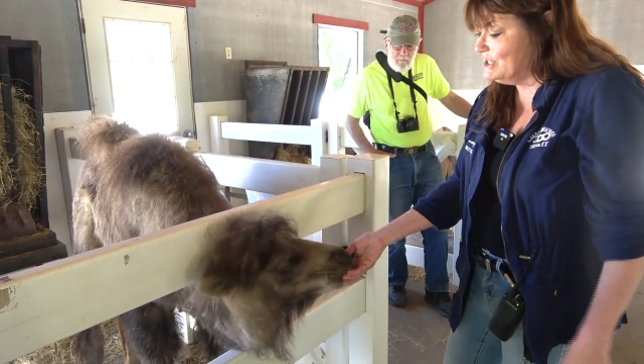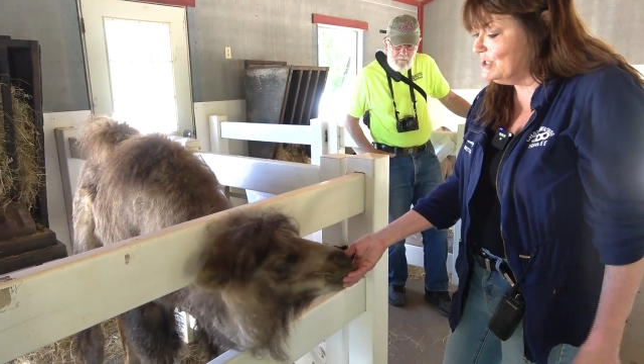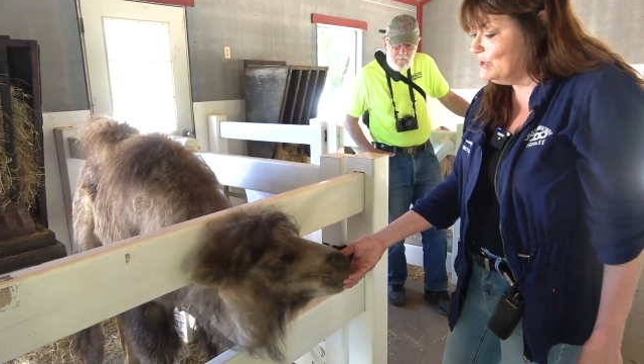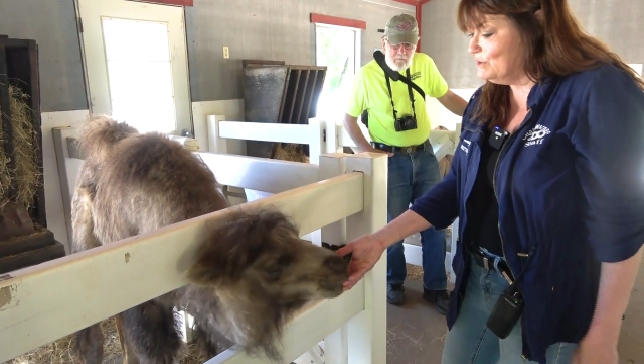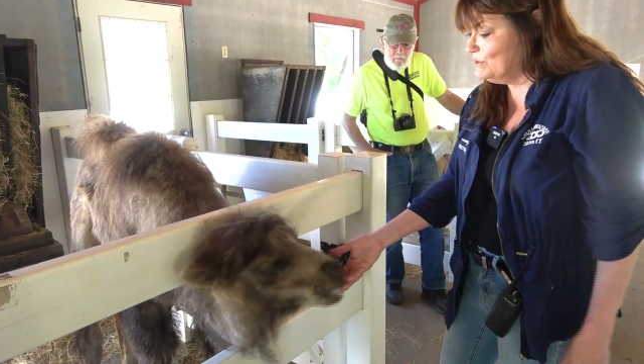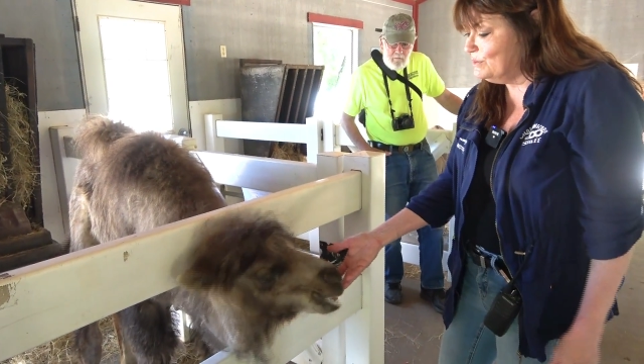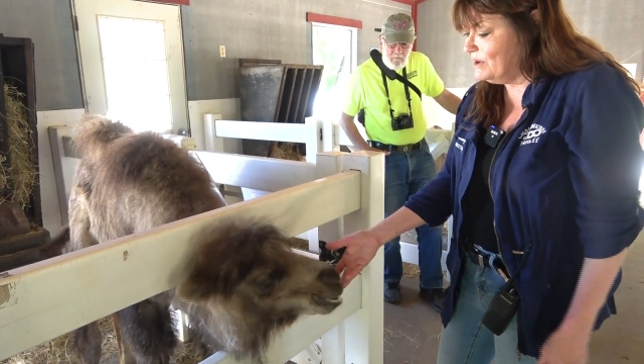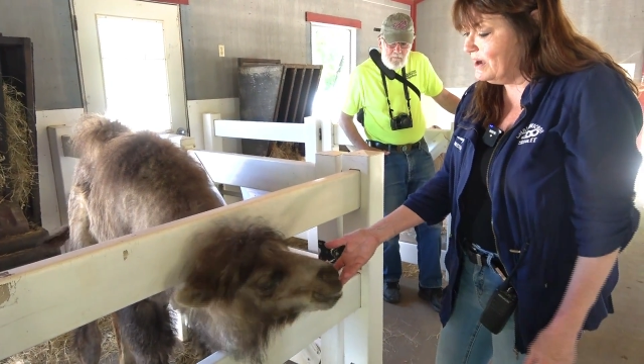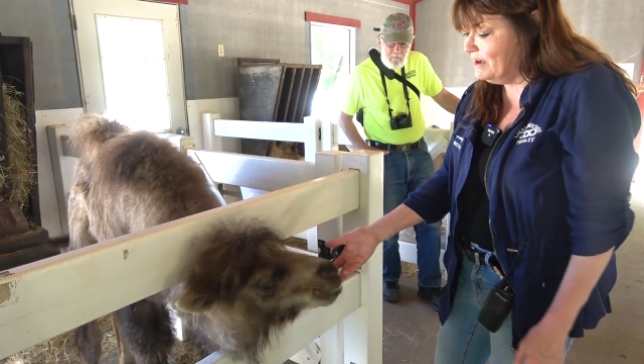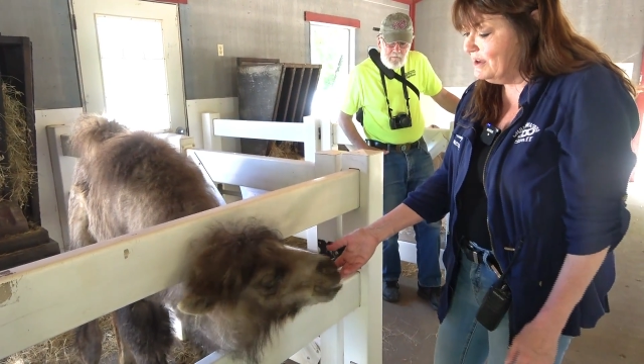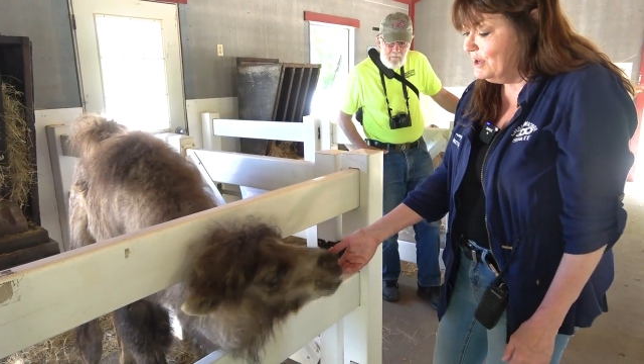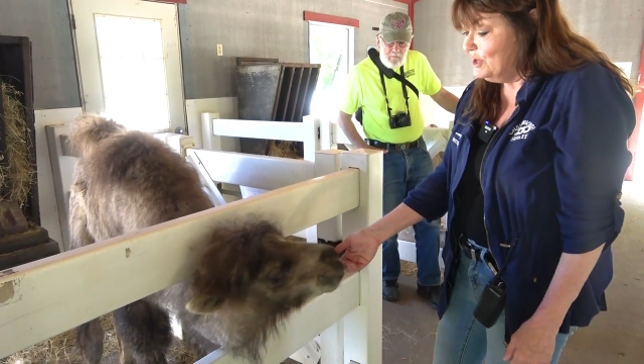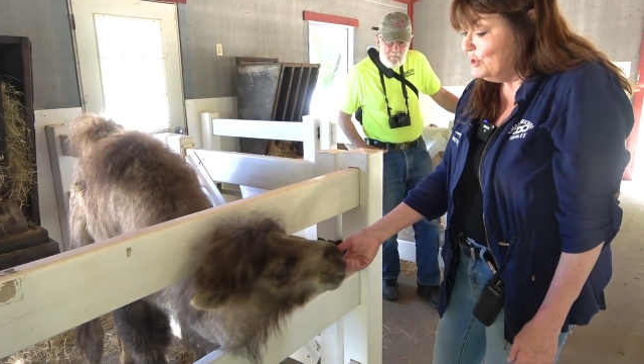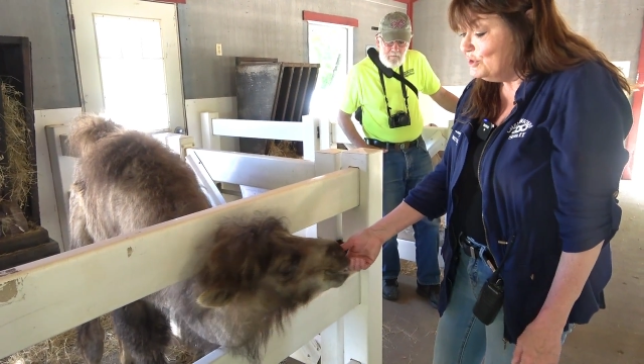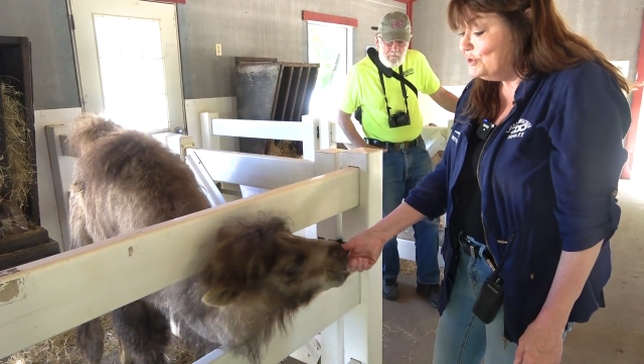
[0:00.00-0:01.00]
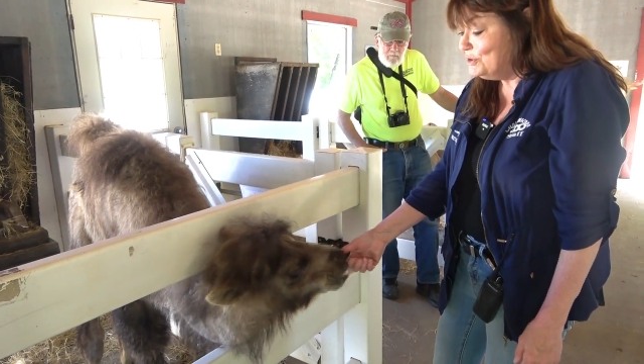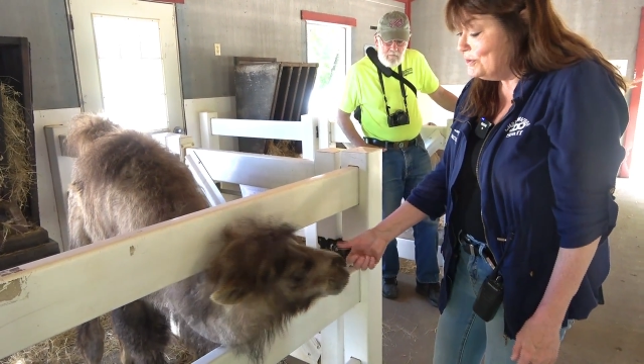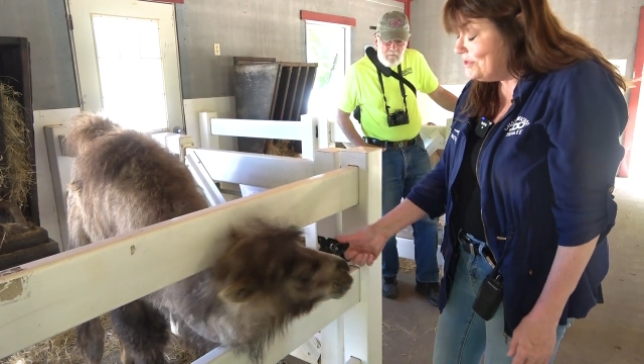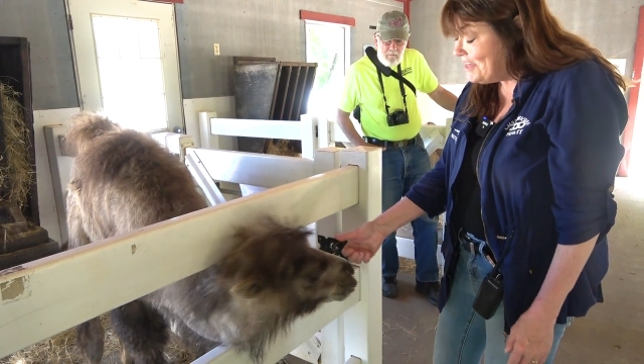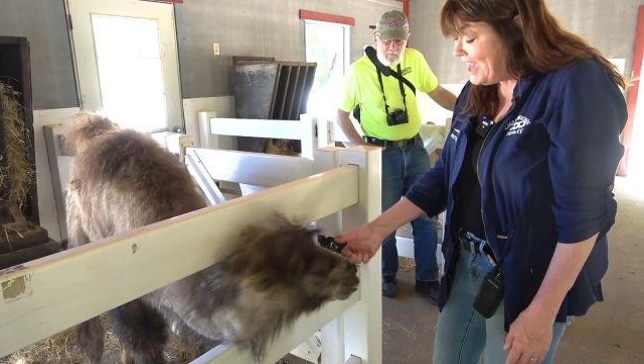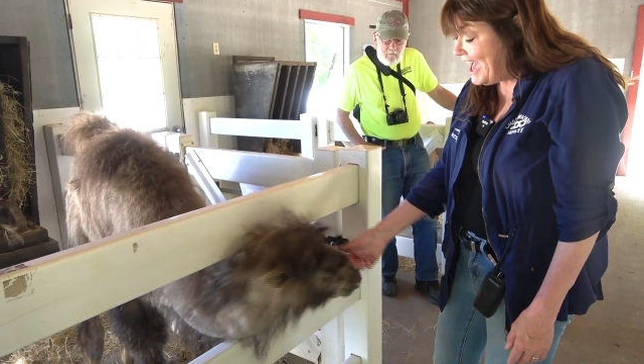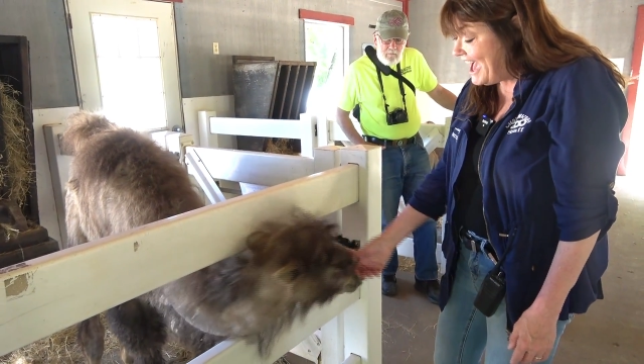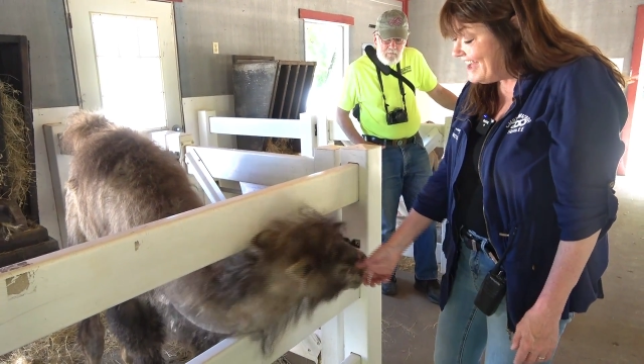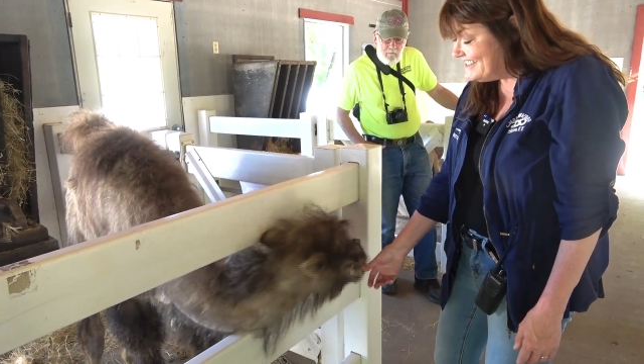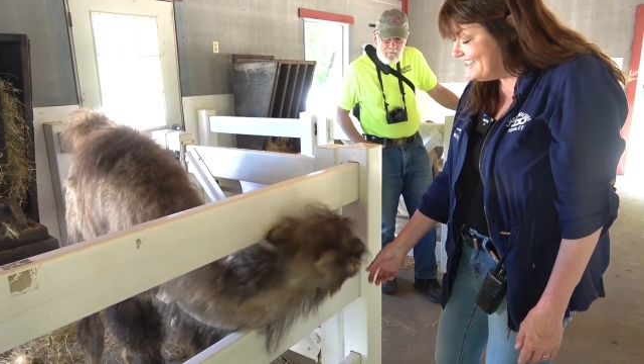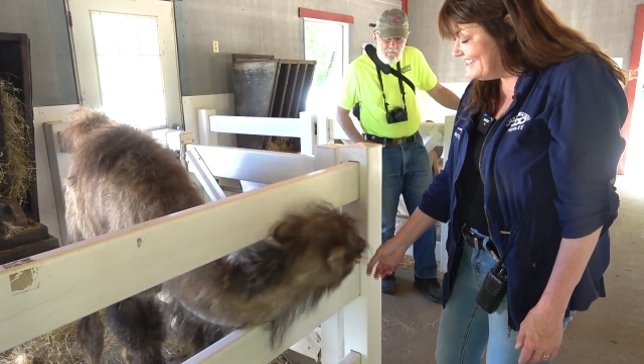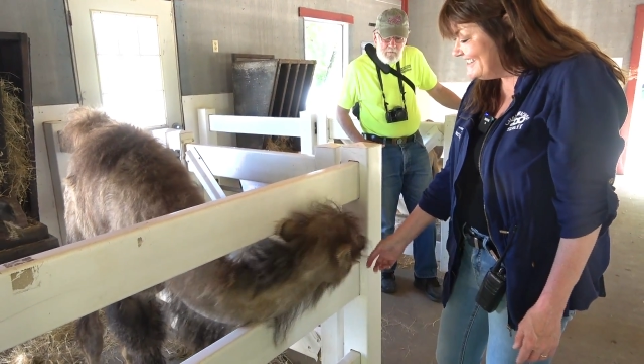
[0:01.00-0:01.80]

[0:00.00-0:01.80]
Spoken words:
to do that.